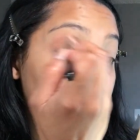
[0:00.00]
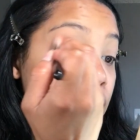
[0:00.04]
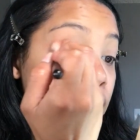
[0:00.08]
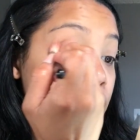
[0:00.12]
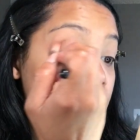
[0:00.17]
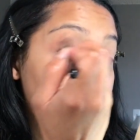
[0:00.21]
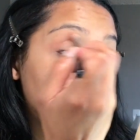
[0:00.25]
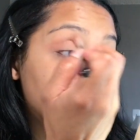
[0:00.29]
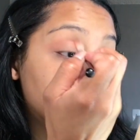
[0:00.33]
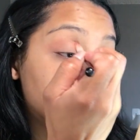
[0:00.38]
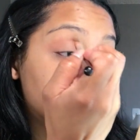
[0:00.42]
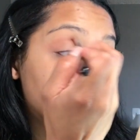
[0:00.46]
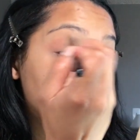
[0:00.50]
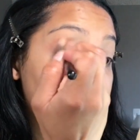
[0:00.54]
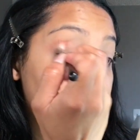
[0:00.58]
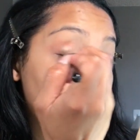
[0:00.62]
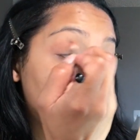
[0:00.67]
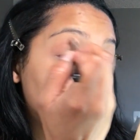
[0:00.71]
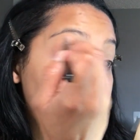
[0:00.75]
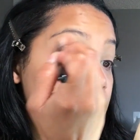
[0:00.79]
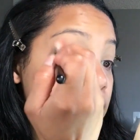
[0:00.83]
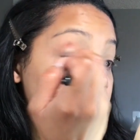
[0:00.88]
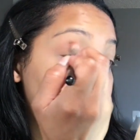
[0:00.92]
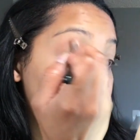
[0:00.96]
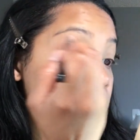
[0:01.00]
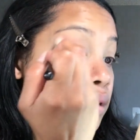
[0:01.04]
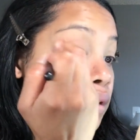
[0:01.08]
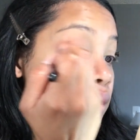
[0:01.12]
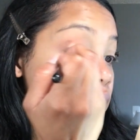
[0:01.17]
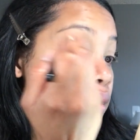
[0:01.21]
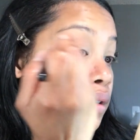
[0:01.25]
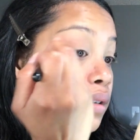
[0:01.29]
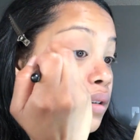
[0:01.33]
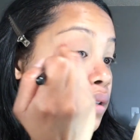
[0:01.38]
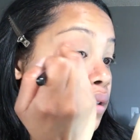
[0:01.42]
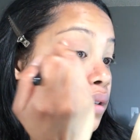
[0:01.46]
using
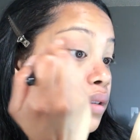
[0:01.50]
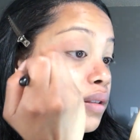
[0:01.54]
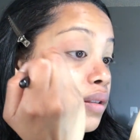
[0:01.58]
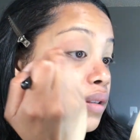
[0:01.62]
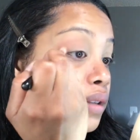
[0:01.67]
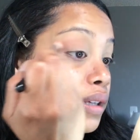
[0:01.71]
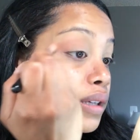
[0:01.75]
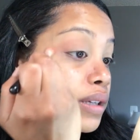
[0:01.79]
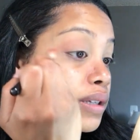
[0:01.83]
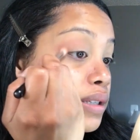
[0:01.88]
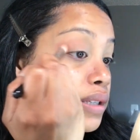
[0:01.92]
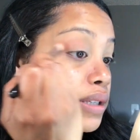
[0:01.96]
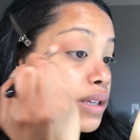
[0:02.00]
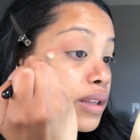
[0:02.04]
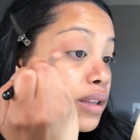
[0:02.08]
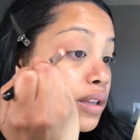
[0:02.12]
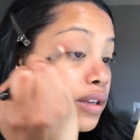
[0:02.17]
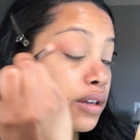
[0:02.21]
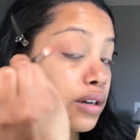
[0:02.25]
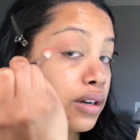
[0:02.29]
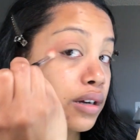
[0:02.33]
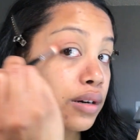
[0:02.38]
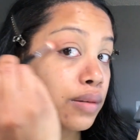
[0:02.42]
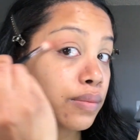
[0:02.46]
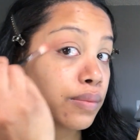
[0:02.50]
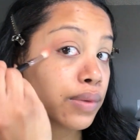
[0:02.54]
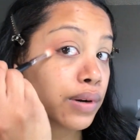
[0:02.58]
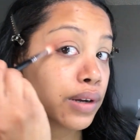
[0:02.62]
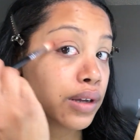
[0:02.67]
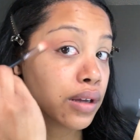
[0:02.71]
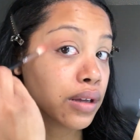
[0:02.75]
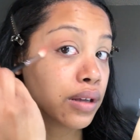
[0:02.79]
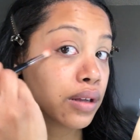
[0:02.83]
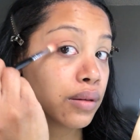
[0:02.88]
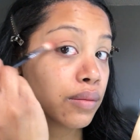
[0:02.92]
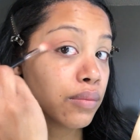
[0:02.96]
this, and then you're gonna bring
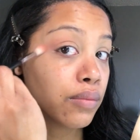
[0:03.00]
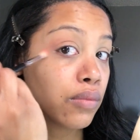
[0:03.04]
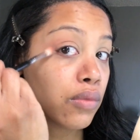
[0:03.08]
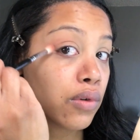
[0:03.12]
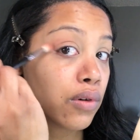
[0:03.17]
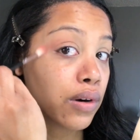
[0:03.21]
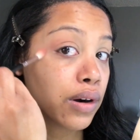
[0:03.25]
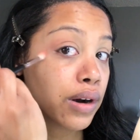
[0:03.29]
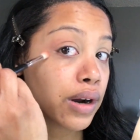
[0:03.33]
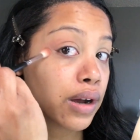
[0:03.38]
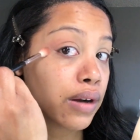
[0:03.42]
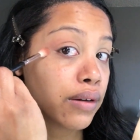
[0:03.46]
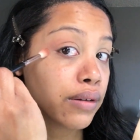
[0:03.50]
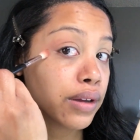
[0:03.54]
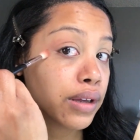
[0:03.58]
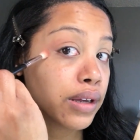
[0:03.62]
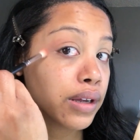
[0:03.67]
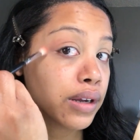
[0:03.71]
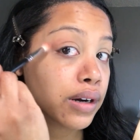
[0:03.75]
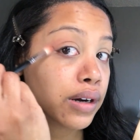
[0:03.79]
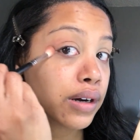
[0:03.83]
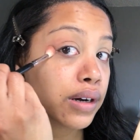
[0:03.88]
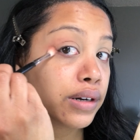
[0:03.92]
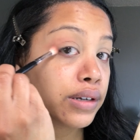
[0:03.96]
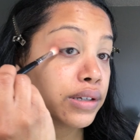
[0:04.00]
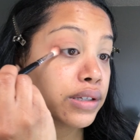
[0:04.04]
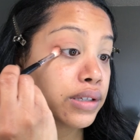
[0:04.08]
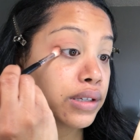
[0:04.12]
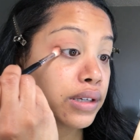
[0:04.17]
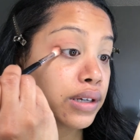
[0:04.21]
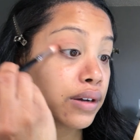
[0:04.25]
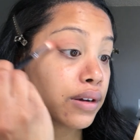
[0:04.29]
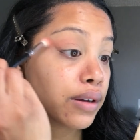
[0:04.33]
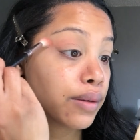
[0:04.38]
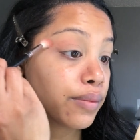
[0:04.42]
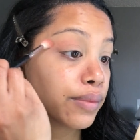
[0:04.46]
it more out here. See
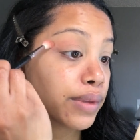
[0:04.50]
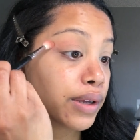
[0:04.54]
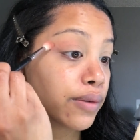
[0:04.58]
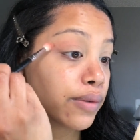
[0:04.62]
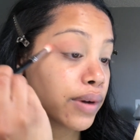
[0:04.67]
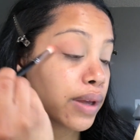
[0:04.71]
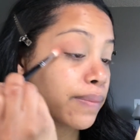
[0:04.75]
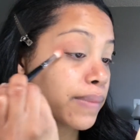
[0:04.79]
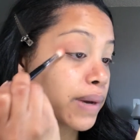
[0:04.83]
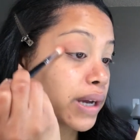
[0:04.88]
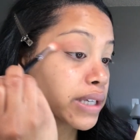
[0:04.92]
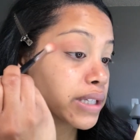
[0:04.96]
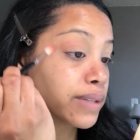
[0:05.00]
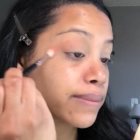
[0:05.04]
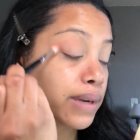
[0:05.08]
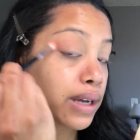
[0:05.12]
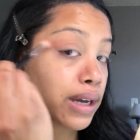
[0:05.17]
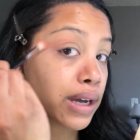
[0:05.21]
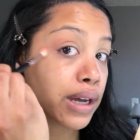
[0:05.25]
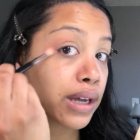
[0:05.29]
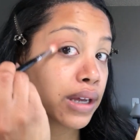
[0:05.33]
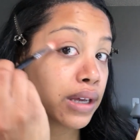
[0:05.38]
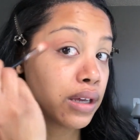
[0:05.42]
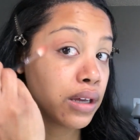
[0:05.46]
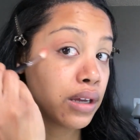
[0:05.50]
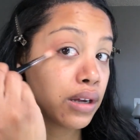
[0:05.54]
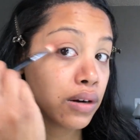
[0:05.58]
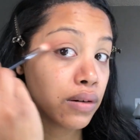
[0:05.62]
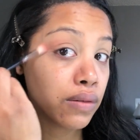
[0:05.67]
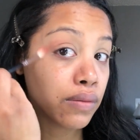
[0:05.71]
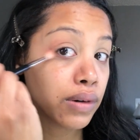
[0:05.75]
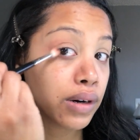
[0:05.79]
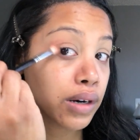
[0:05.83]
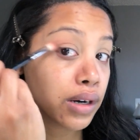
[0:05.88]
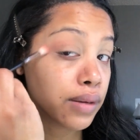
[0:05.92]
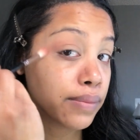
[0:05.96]
how I'm like way past my eye?
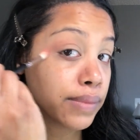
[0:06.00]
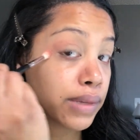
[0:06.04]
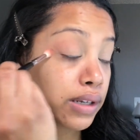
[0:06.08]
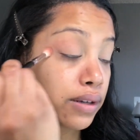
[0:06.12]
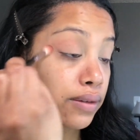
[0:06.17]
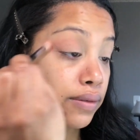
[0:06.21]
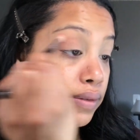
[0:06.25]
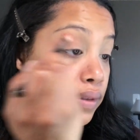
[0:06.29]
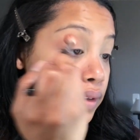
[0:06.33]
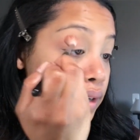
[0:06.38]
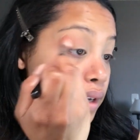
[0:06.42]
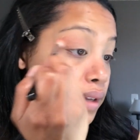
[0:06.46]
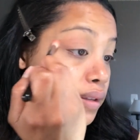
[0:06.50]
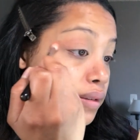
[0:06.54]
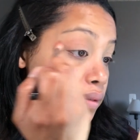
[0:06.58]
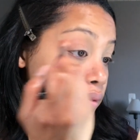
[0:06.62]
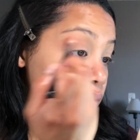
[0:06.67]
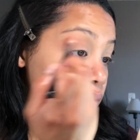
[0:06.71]
We're gonna be doing that.